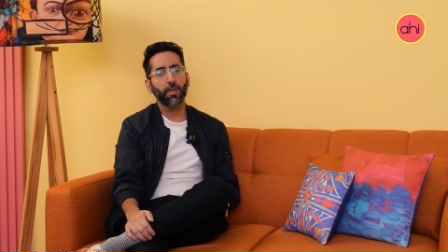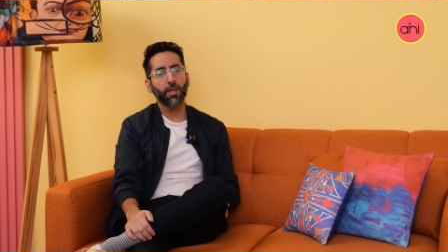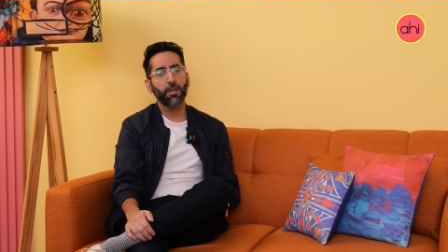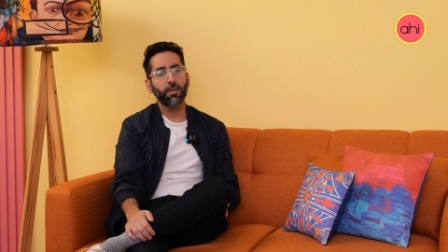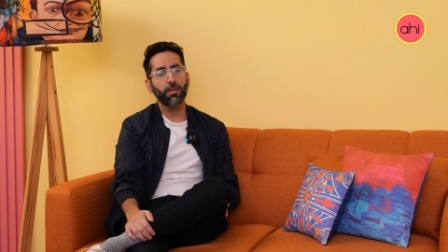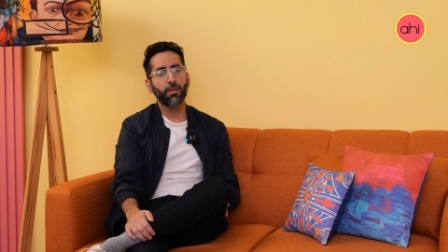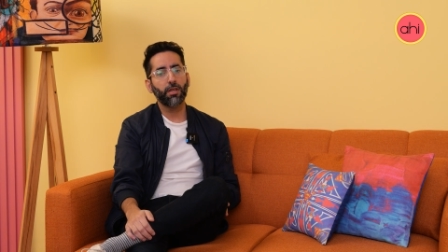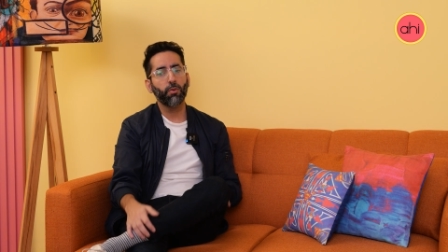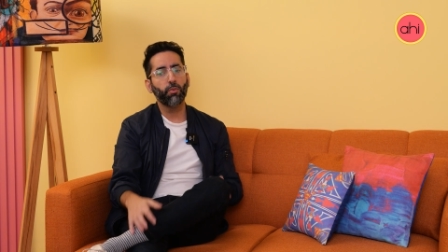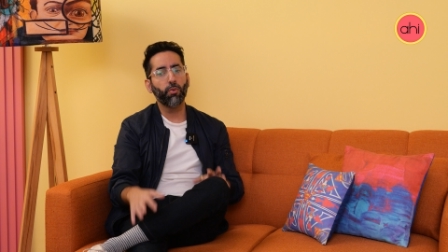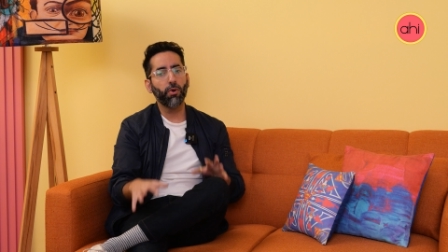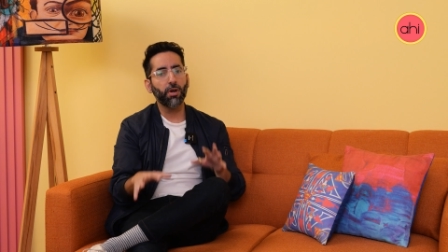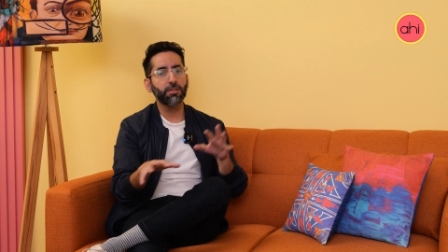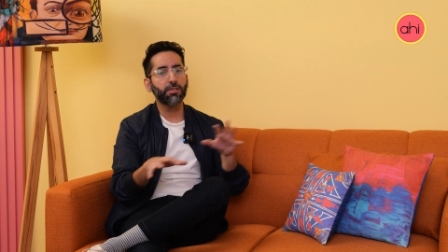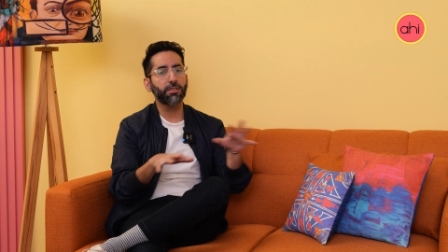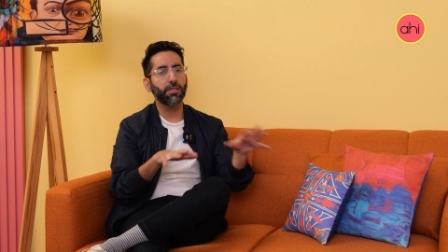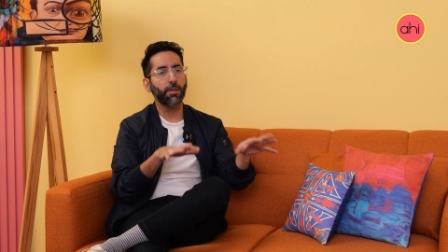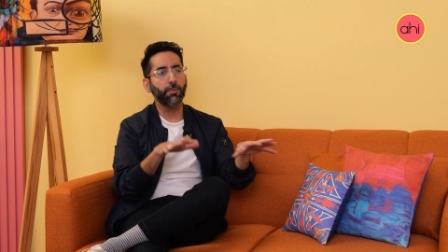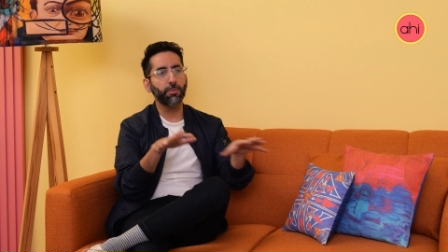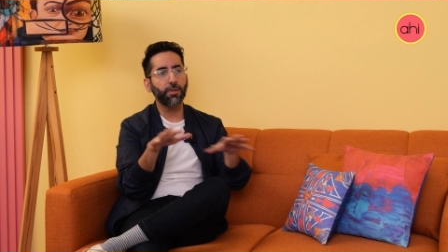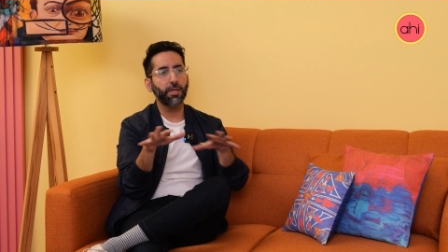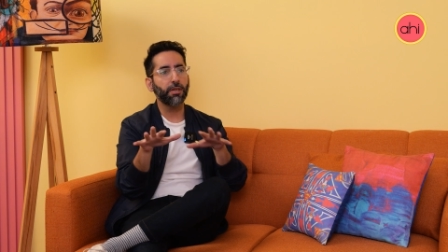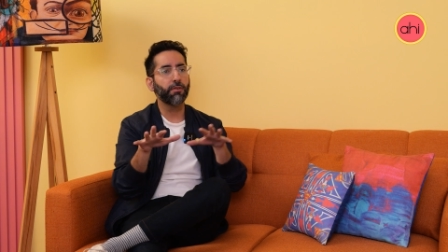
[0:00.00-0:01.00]
they want
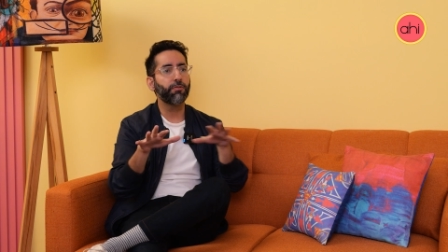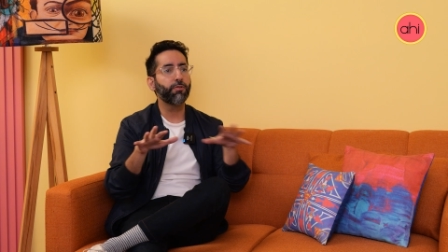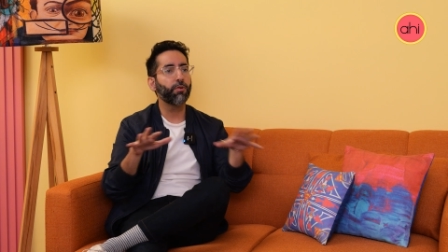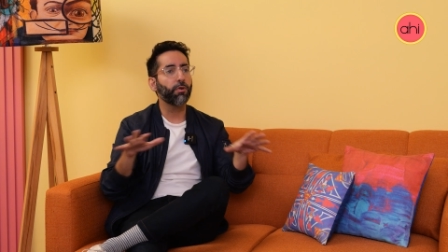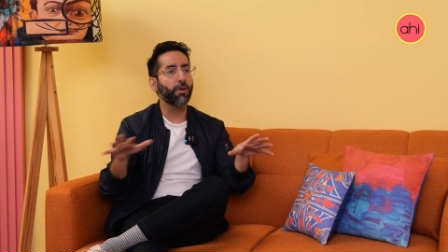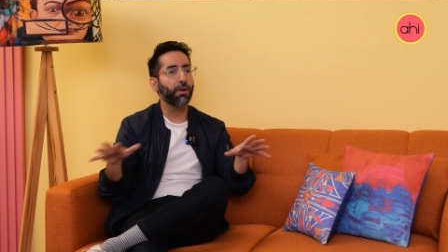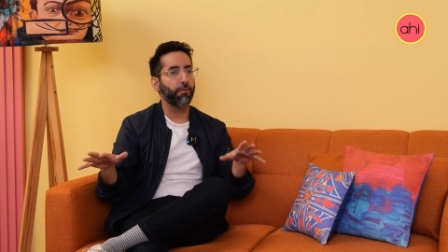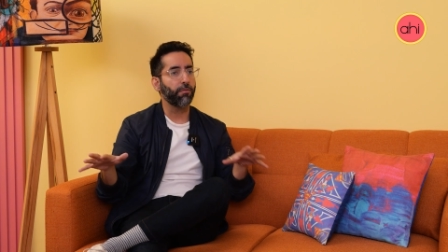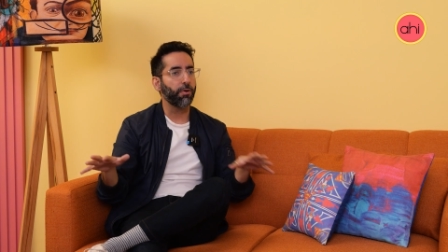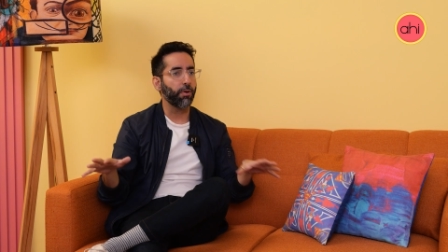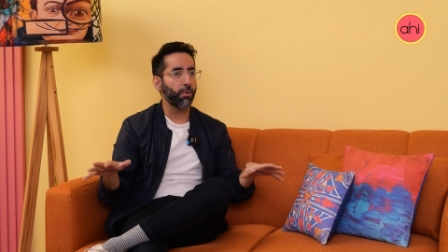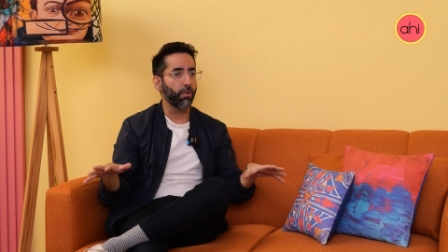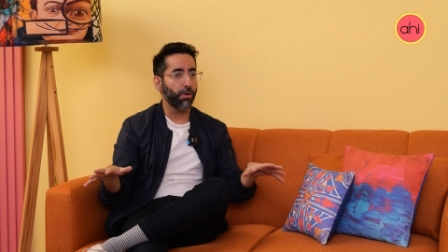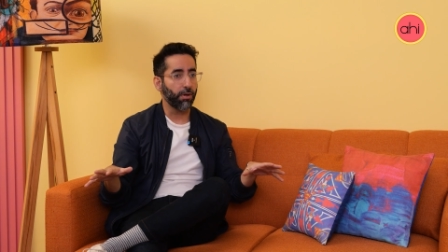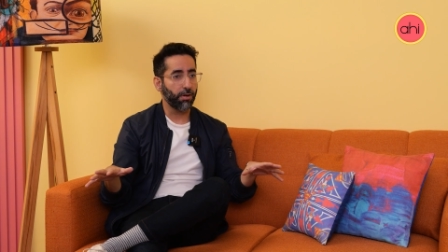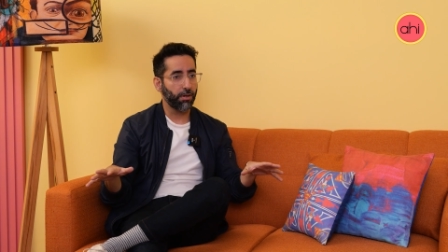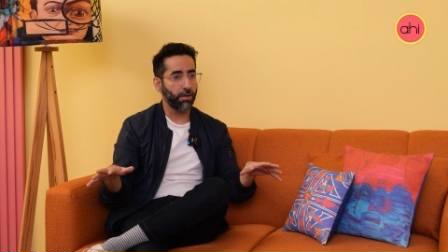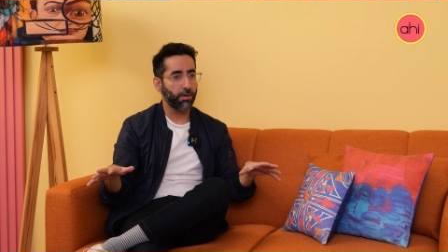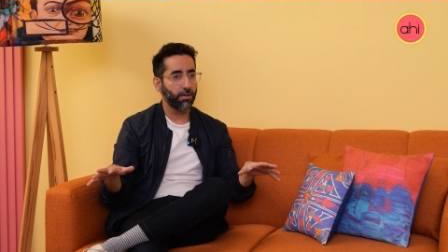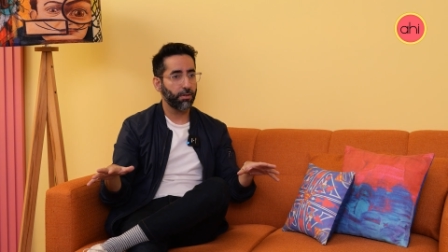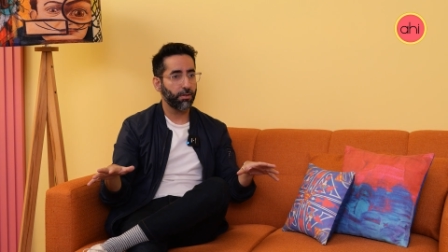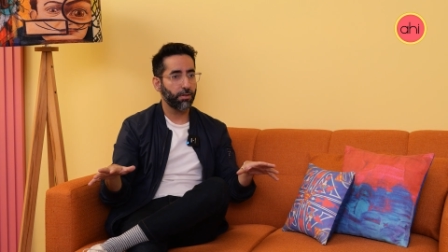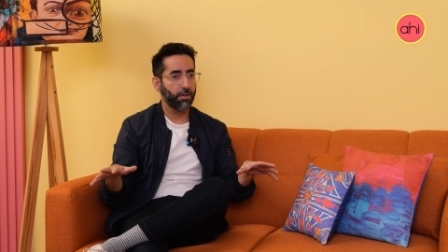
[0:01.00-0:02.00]
something for
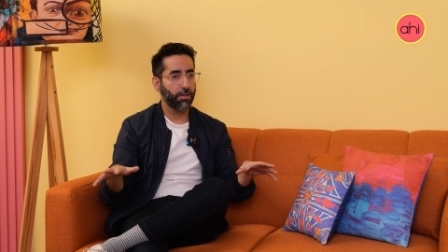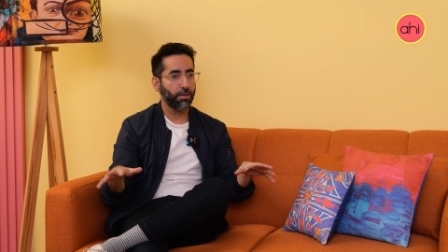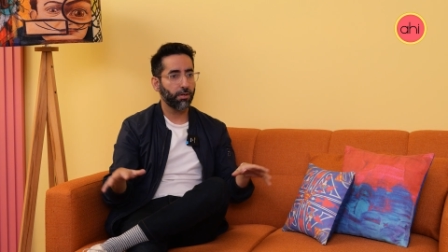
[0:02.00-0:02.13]
everyone,